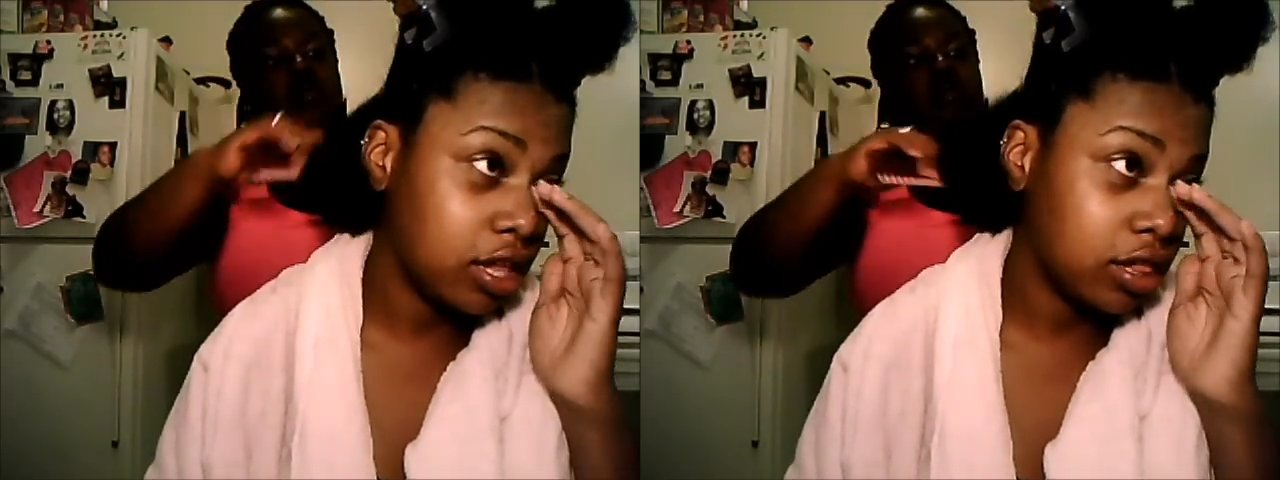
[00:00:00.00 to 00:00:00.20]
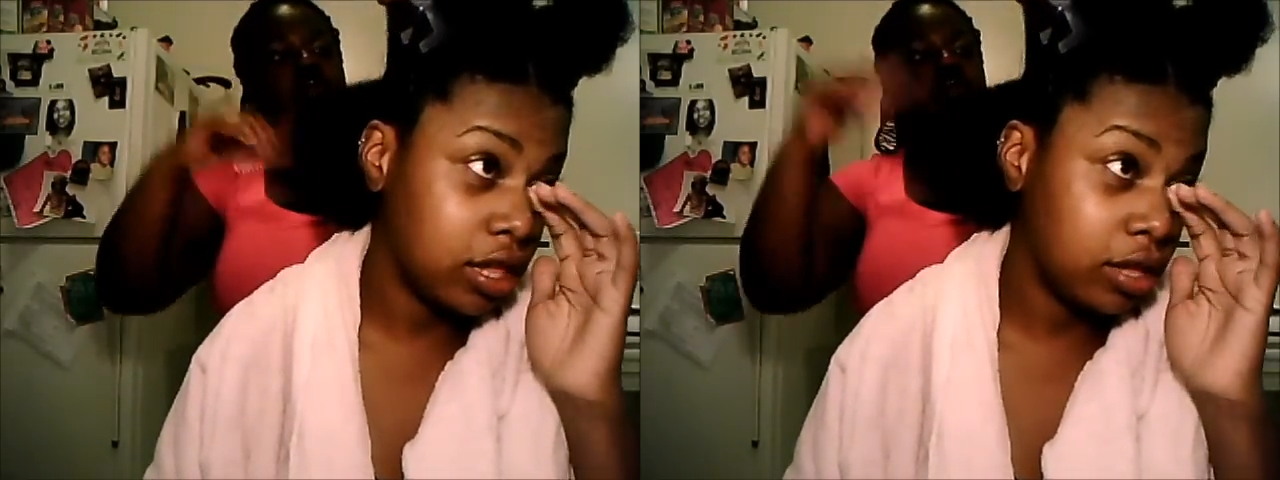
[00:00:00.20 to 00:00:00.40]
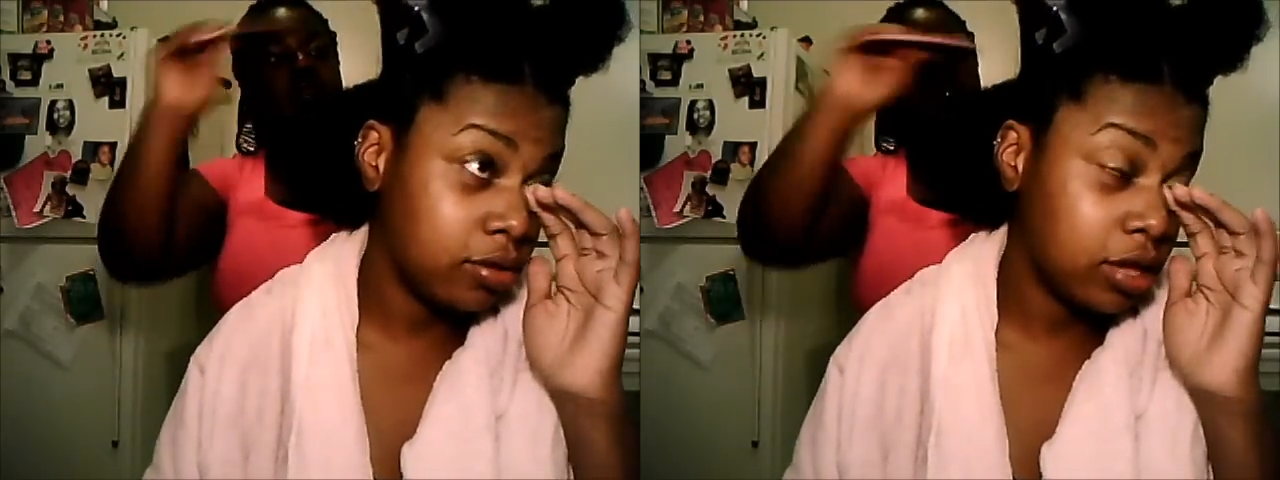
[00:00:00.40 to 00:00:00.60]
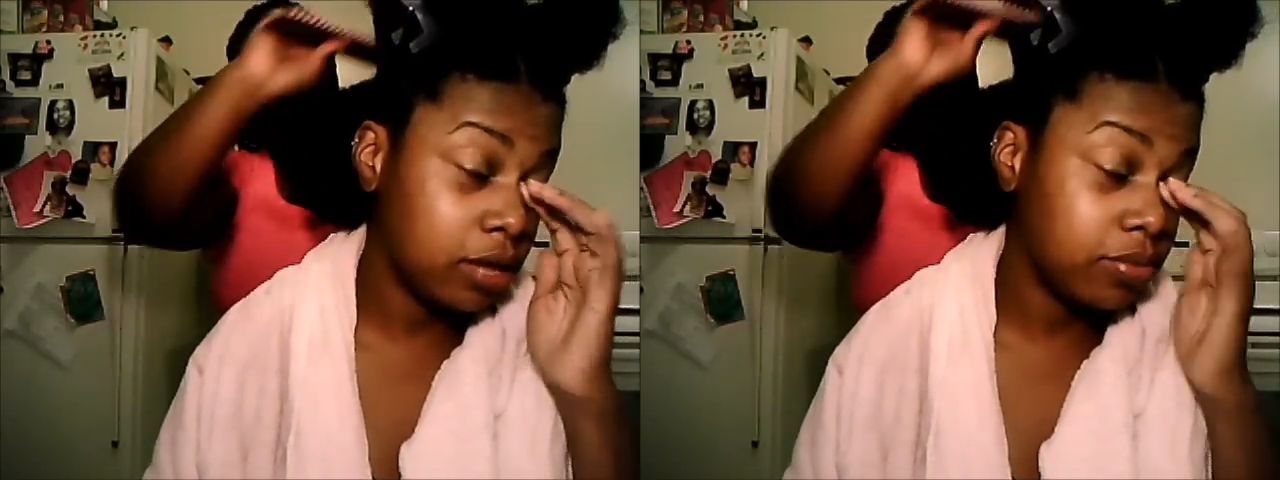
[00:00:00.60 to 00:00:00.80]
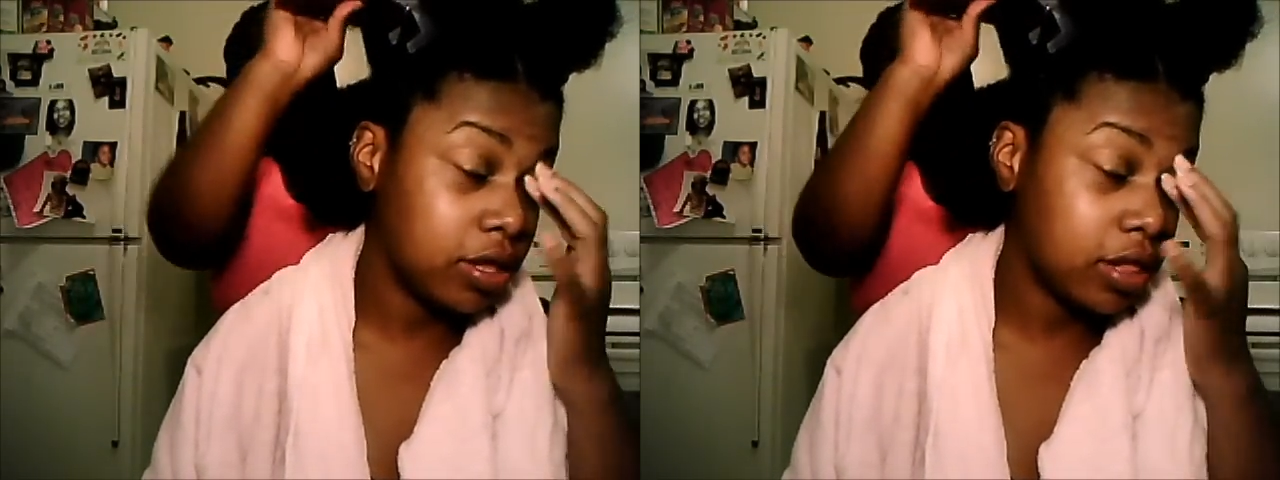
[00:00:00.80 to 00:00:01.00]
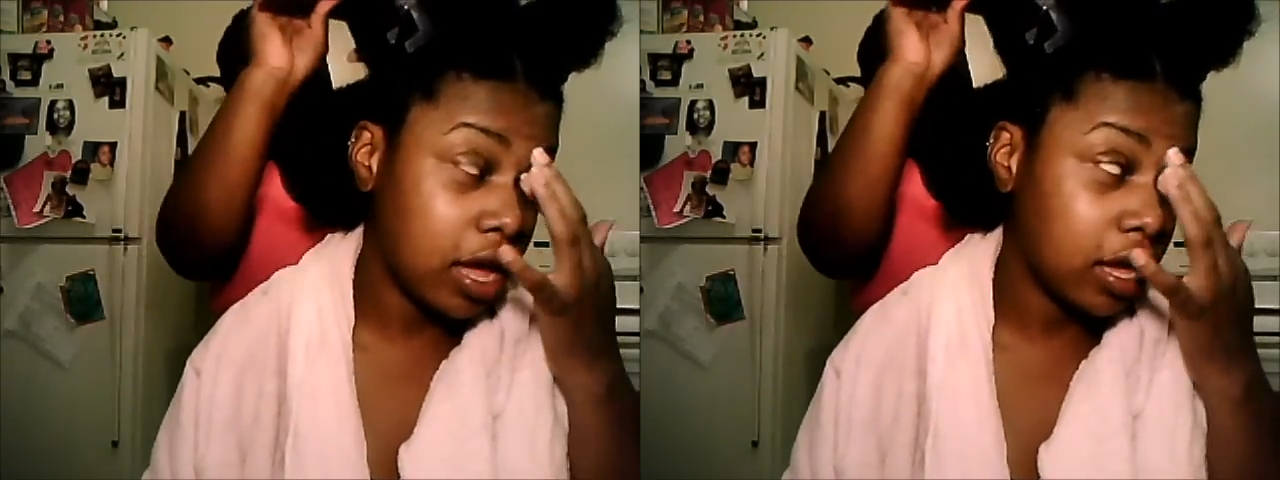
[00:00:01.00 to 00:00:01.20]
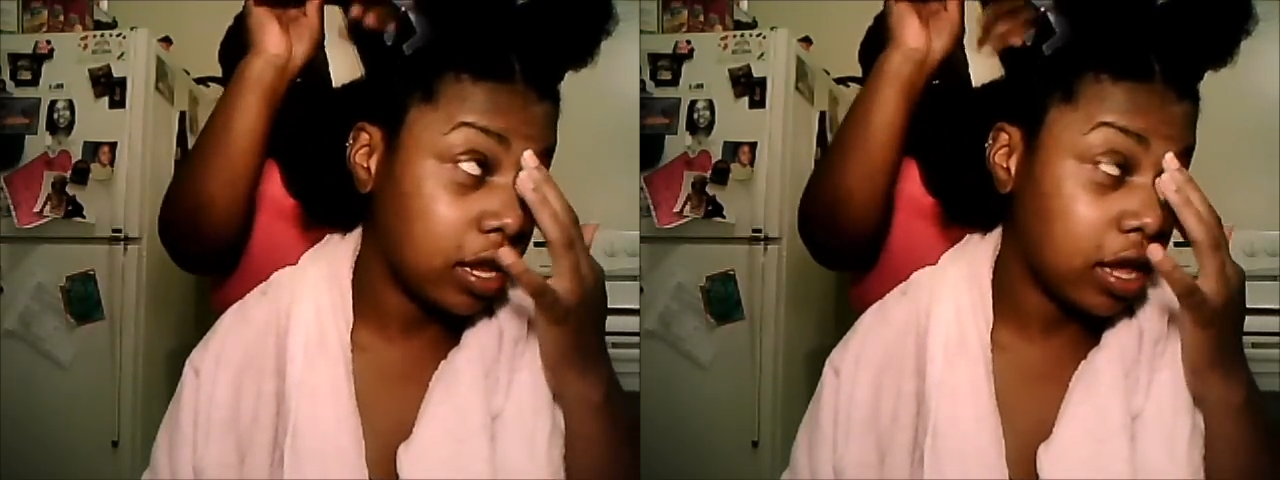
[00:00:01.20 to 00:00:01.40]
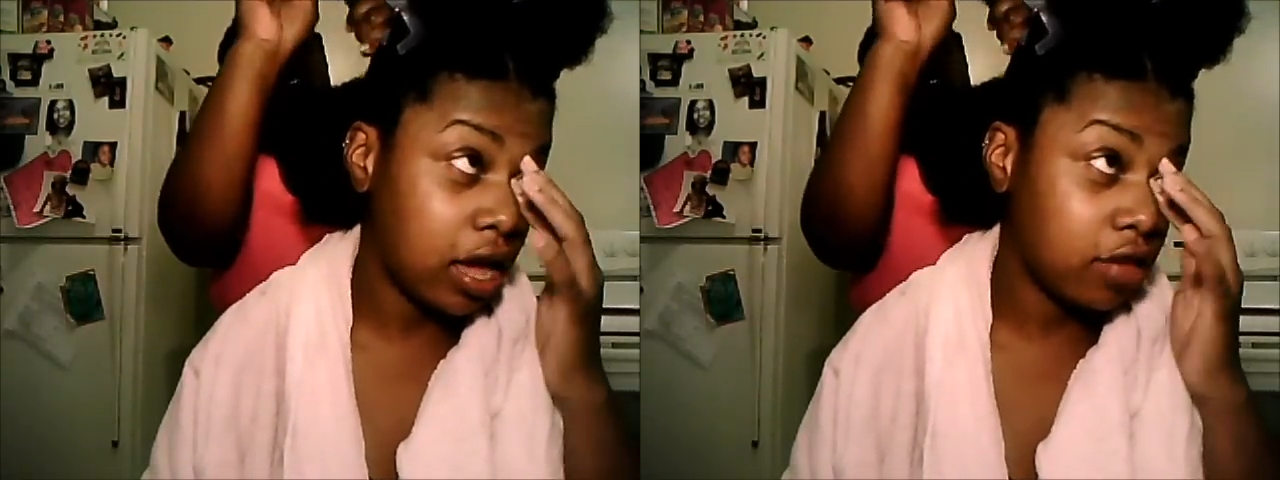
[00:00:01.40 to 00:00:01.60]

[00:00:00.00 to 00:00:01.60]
and keep detangling